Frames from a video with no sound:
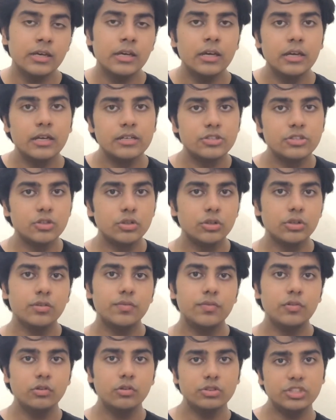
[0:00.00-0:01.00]
So the
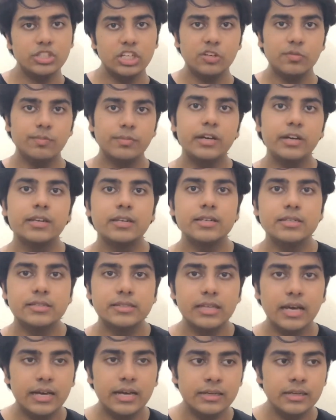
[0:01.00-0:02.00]
flow state of mind is
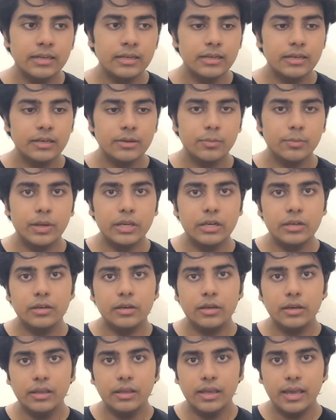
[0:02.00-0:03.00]
that
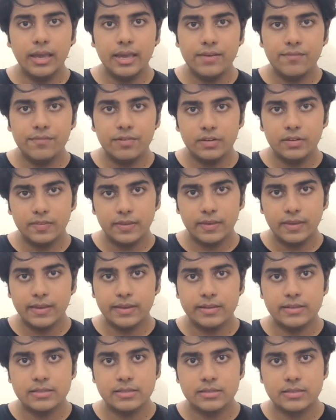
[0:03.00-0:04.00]
when everything
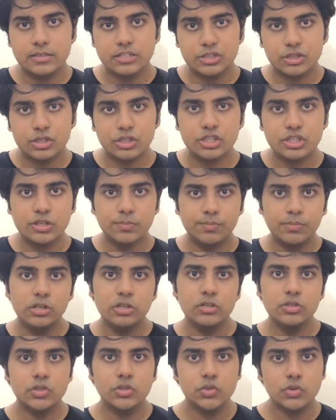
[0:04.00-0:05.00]
else just
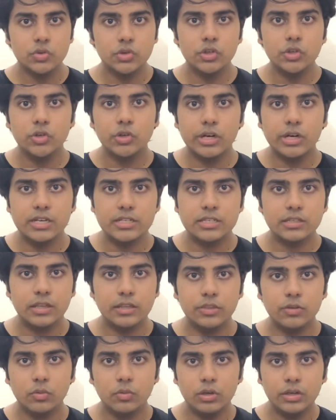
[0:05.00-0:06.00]
disappears through your eyes,
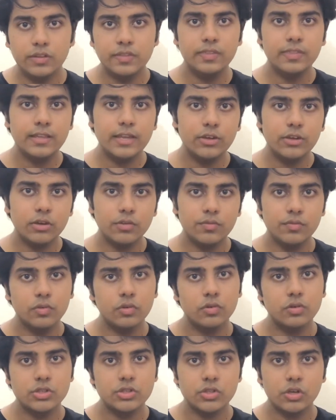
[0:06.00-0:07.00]
and the only thing that you can
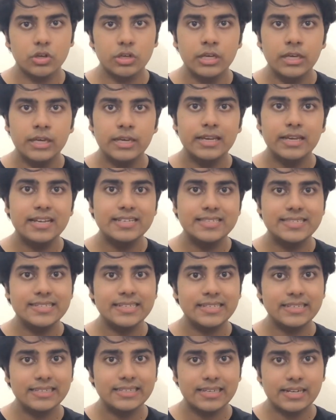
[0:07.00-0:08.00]
focus on is
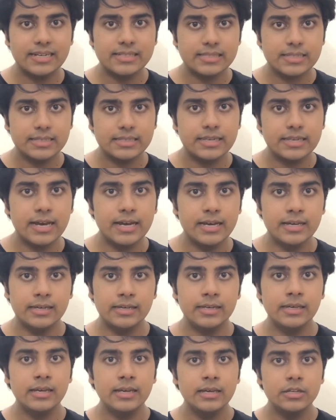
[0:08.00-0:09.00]
the task at
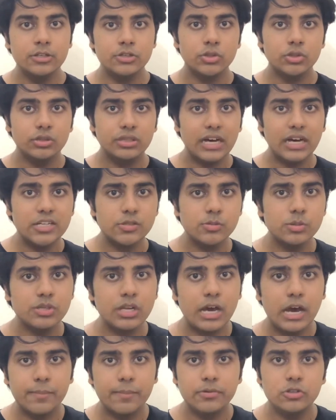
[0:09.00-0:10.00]
hand. So that's what
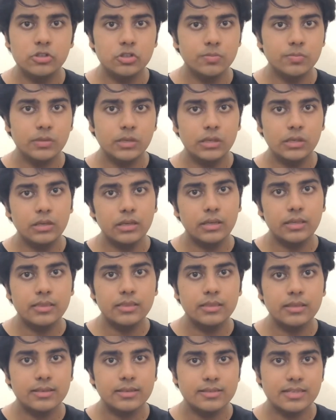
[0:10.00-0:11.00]
happened to me in
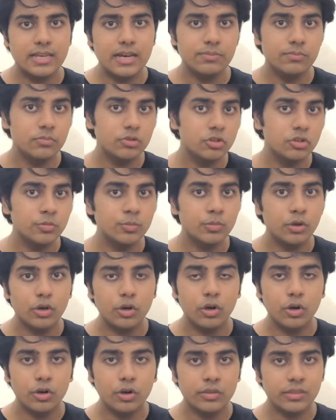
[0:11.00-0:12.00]
the exam room
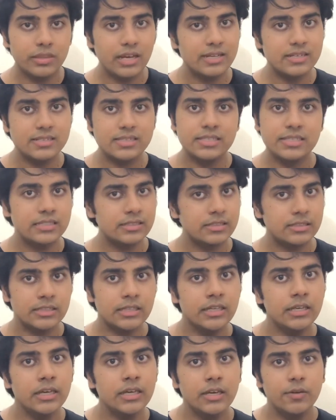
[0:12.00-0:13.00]
on that
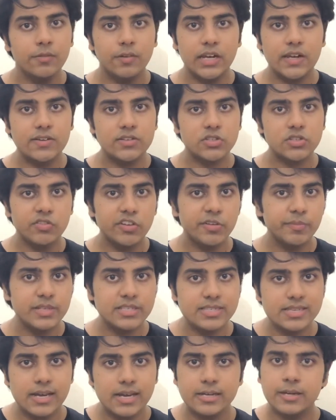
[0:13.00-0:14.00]
Saturday when I was giving my
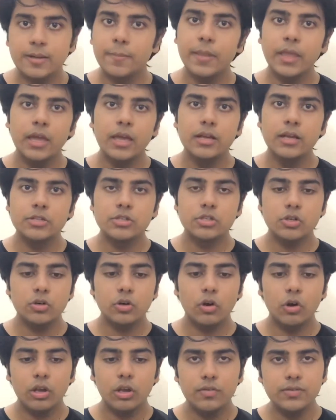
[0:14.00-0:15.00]
SAT. So
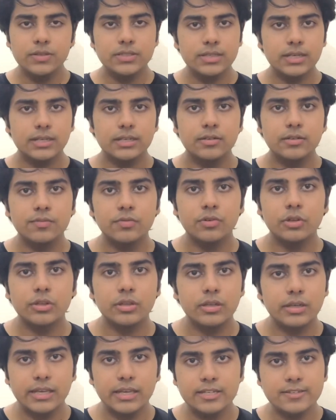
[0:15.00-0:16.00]
all of a sudden, for the
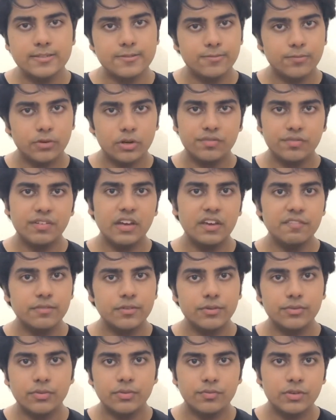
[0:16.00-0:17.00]
next 45
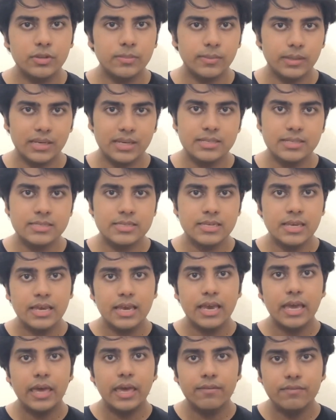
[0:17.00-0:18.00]
to 50 minutes,
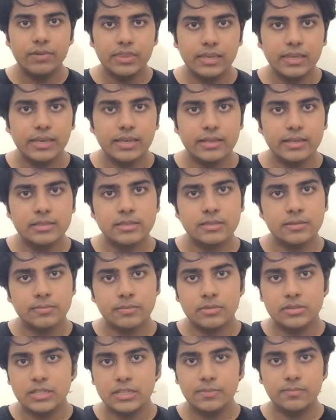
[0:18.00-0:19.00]
everything else
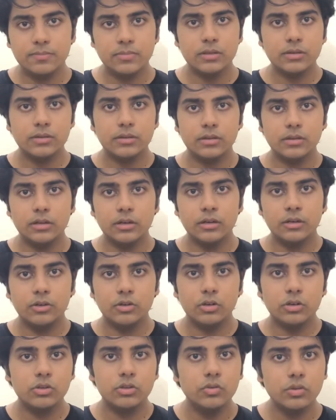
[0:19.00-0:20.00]
seemed
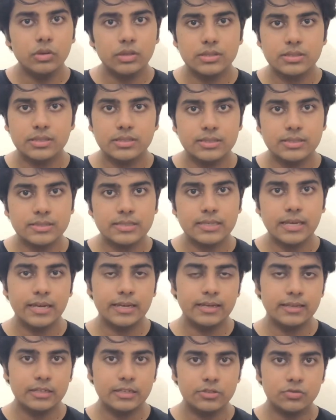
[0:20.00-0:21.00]
not to exist,
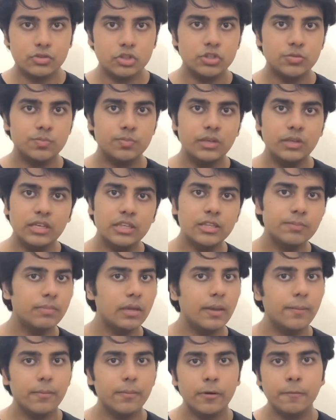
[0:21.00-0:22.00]
and it's just me in the
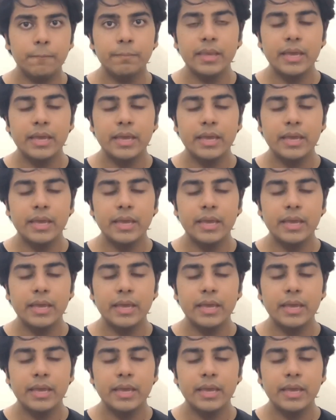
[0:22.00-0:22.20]
paper.